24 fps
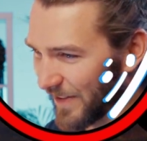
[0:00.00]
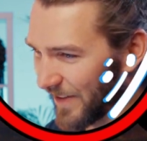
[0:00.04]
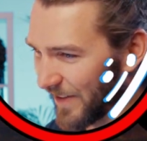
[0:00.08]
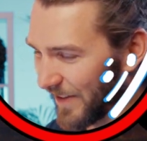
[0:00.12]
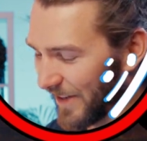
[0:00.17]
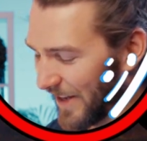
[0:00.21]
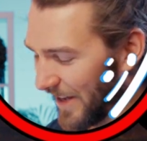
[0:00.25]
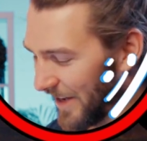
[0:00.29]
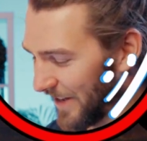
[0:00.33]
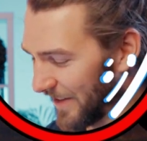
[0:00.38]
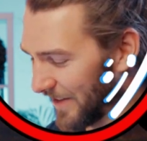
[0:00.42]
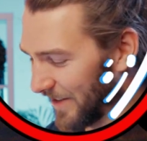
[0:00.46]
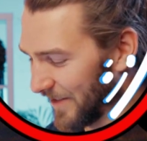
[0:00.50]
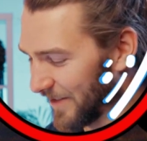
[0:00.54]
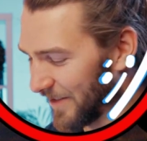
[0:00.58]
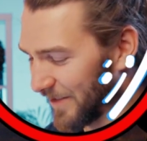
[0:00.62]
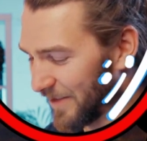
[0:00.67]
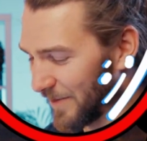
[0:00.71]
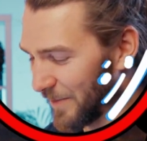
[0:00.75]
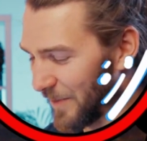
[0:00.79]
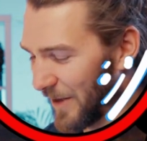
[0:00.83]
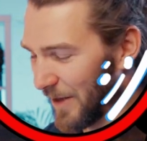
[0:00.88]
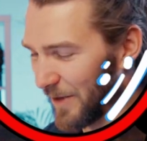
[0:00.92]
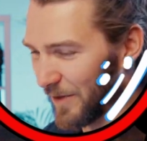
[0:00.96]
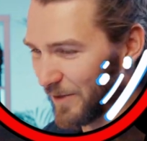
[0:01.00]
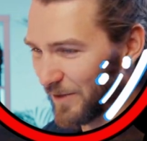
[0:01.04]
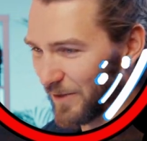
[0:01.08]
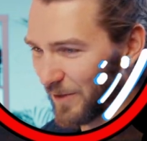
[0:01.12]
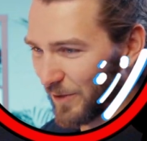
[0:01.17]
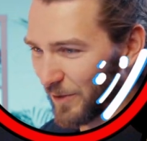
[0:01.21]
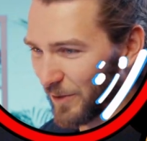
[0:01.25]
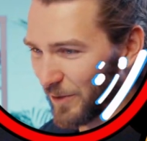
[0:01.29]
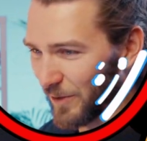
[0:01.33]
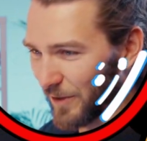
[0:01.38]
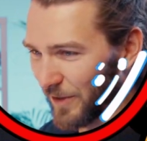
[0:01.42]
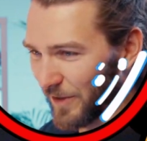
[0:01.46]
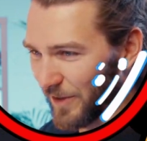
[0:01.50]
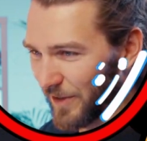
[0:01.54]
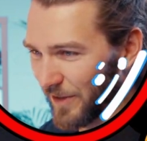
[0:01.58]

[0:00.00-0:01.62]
Yeah, it doesn't smell so good.